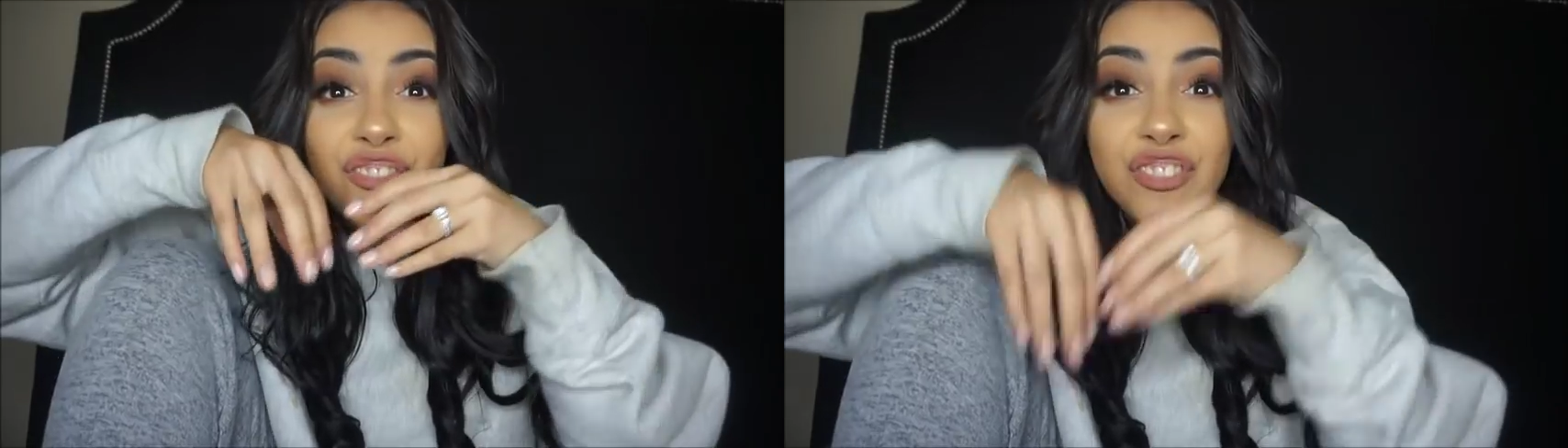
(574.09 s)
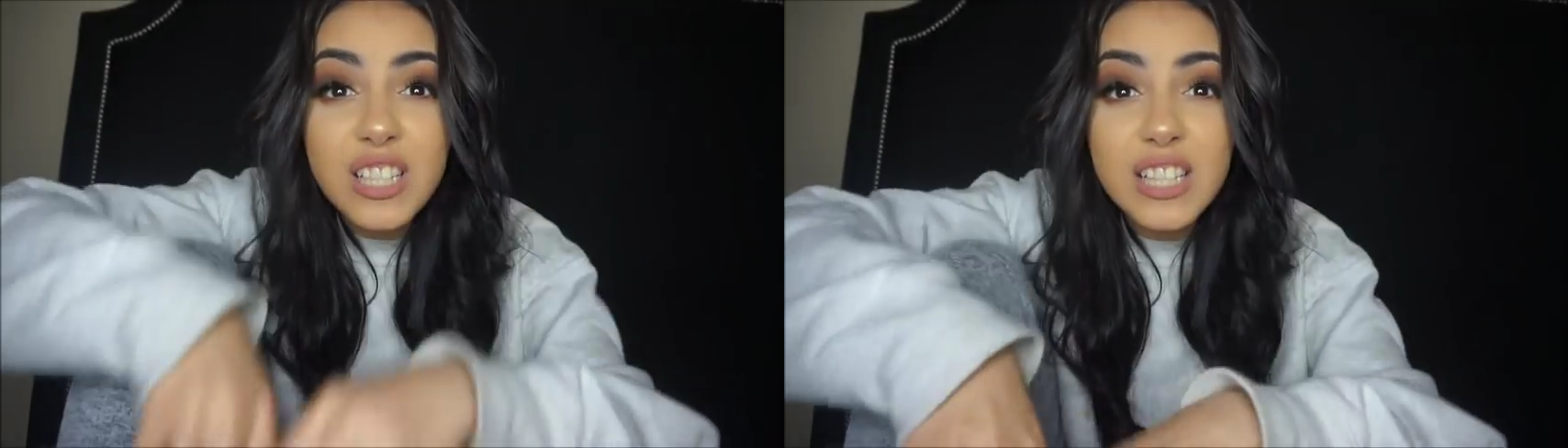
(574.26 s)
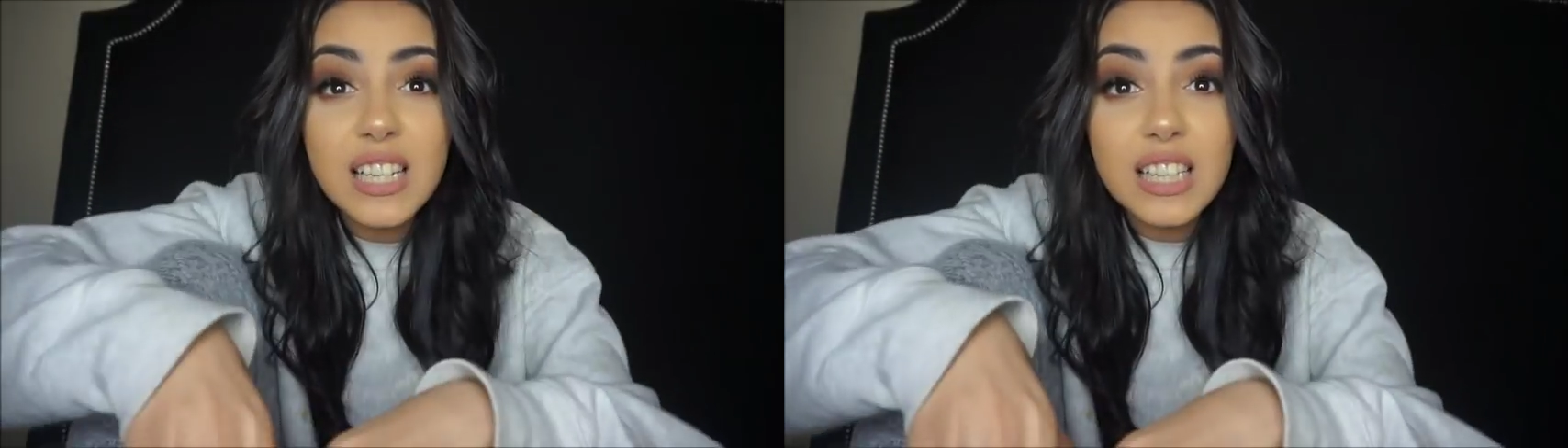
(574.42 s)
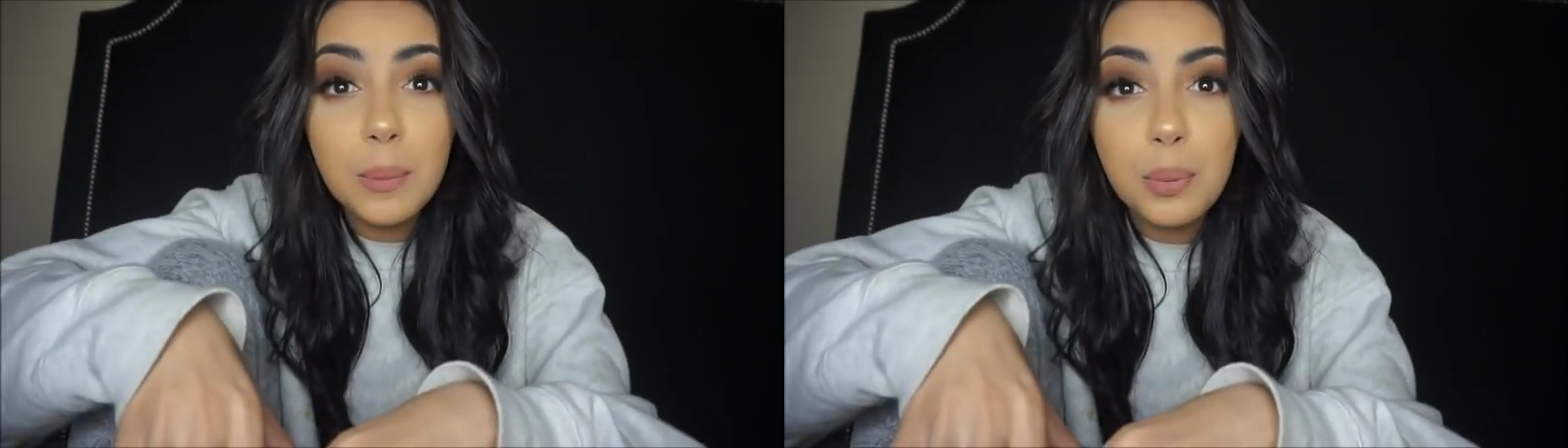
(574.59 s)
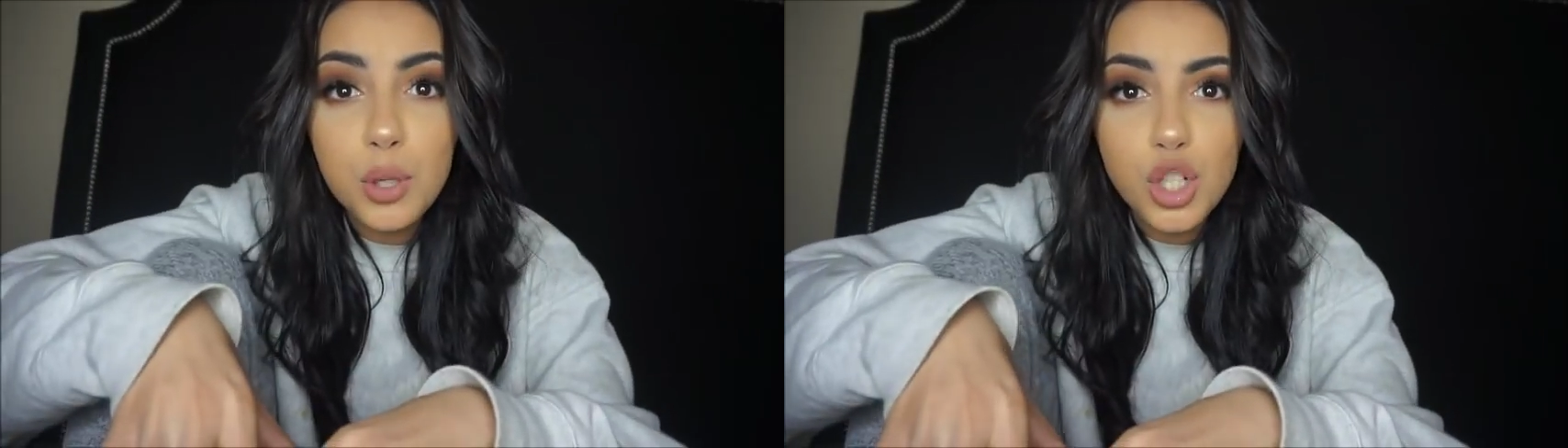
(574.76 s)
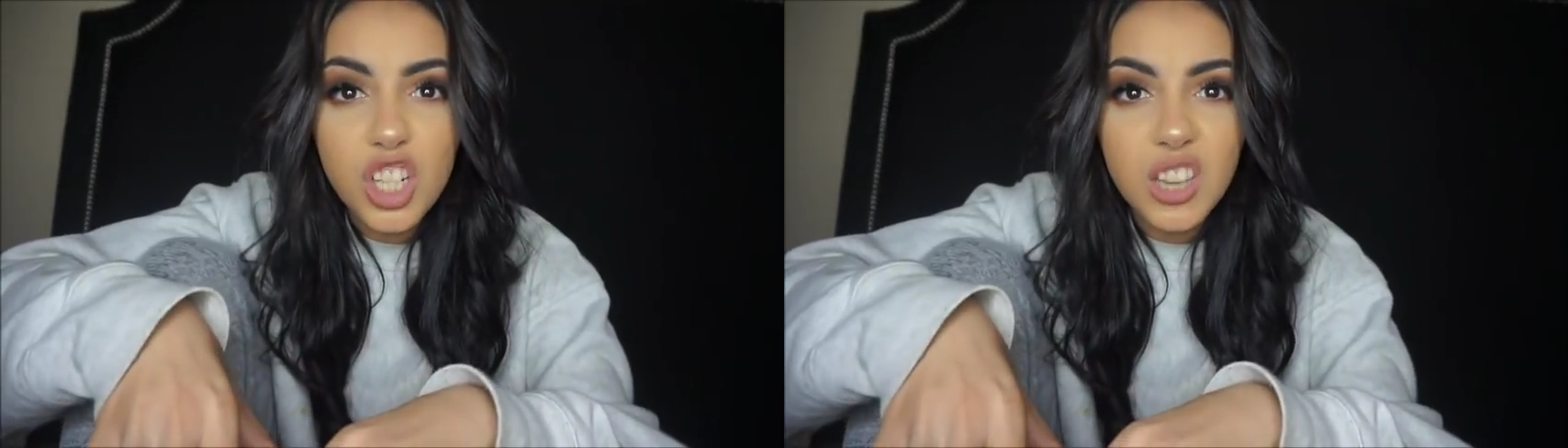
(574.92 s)
physically
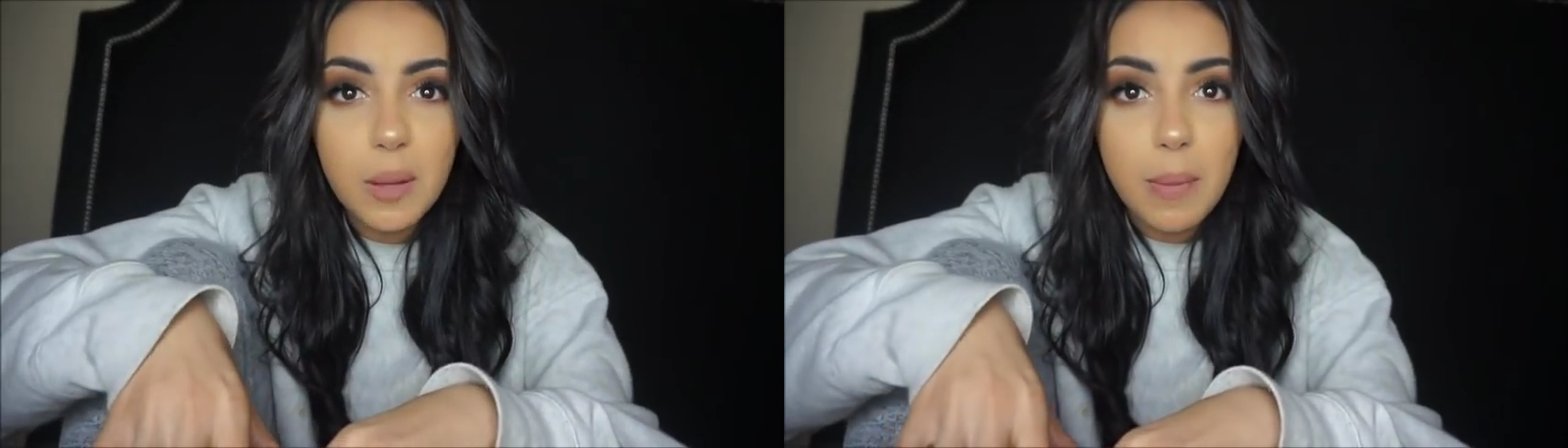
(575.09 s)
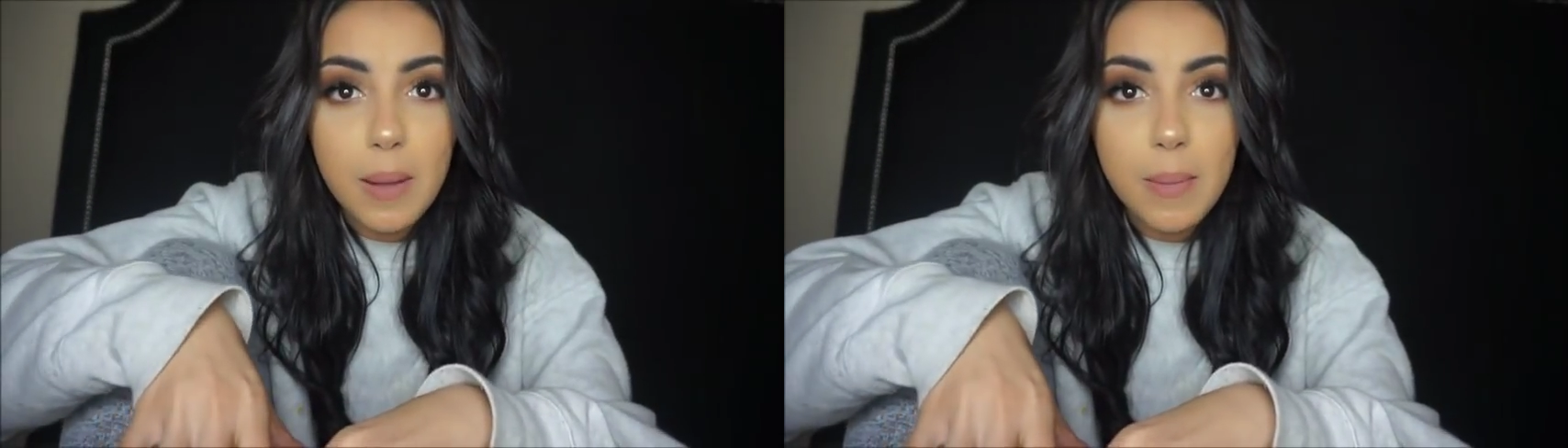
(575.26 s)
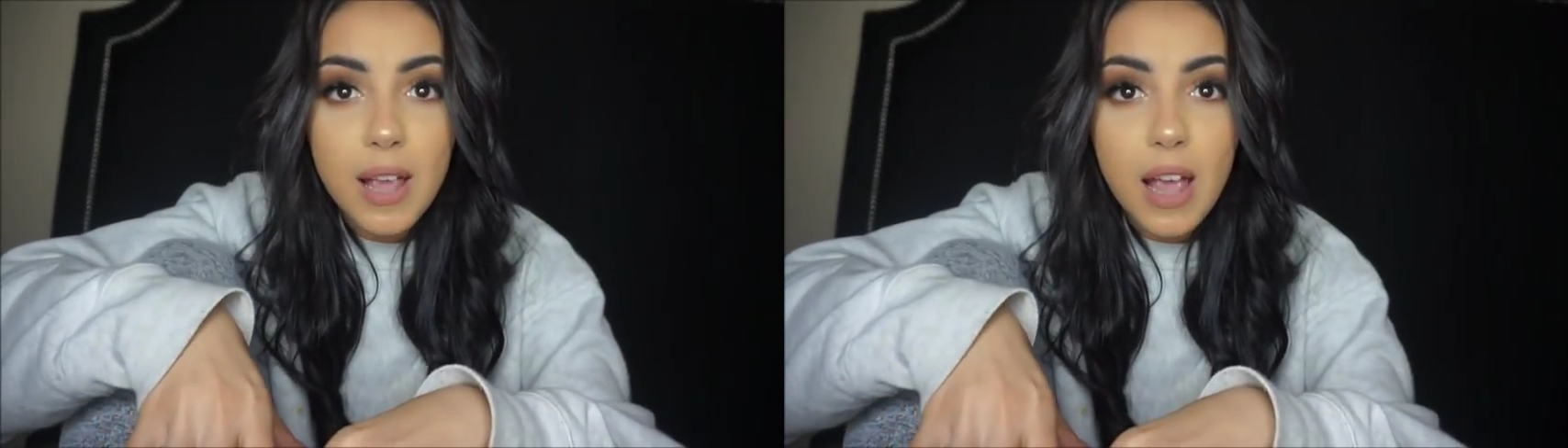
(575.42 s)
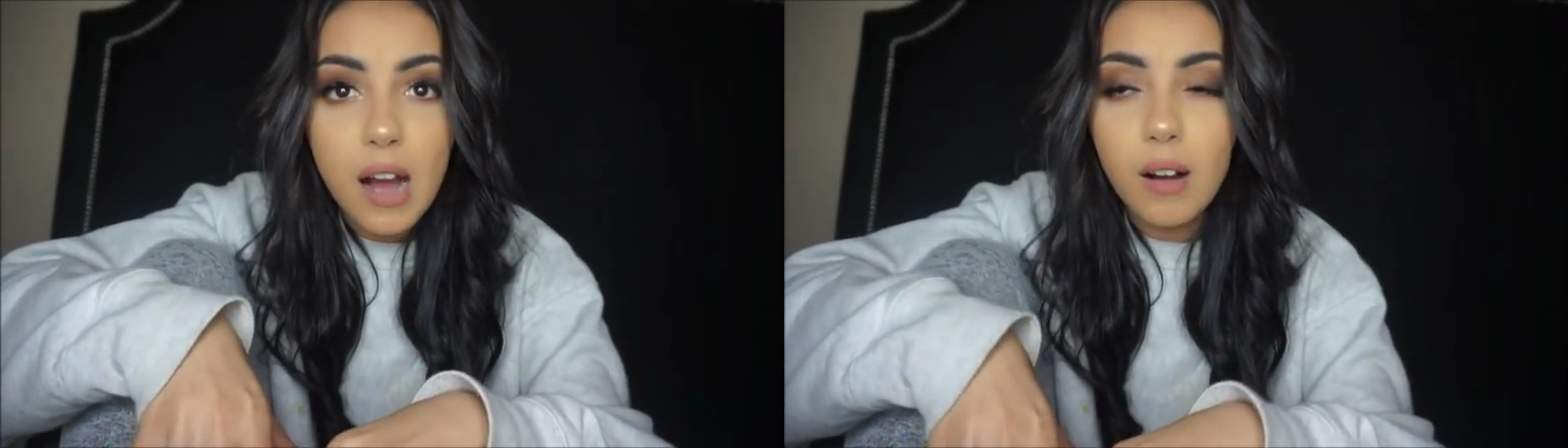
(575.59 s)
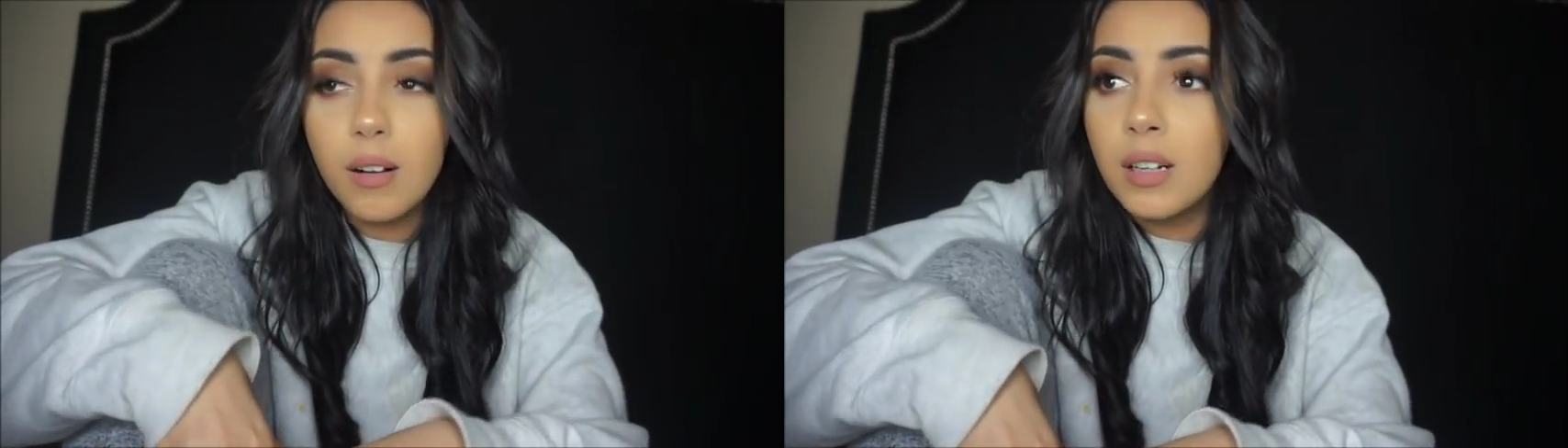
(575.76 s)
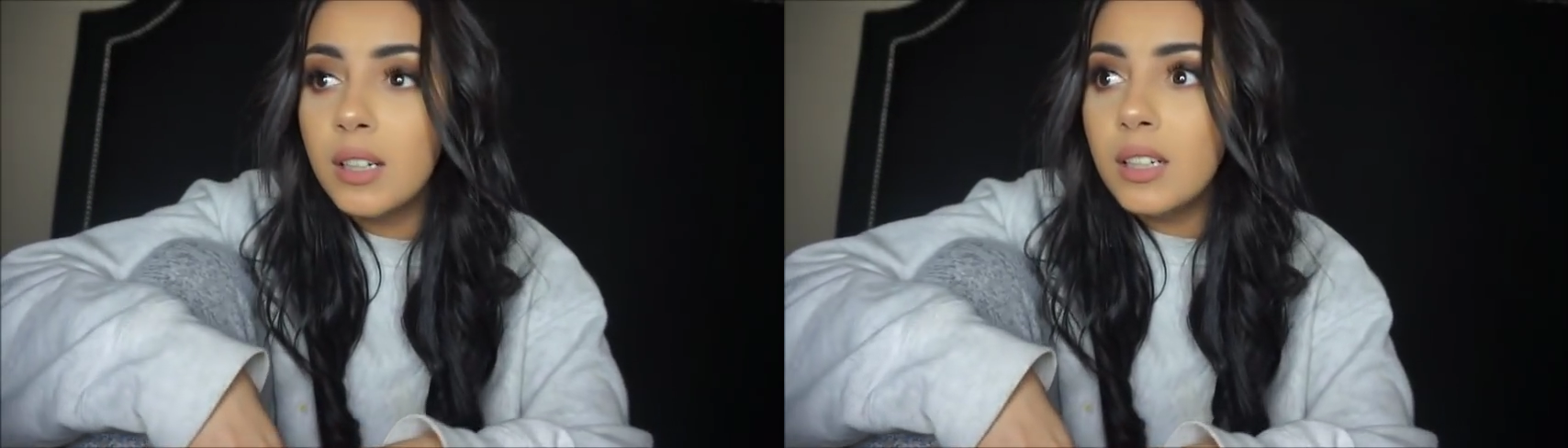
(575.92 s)
pushing the baby out.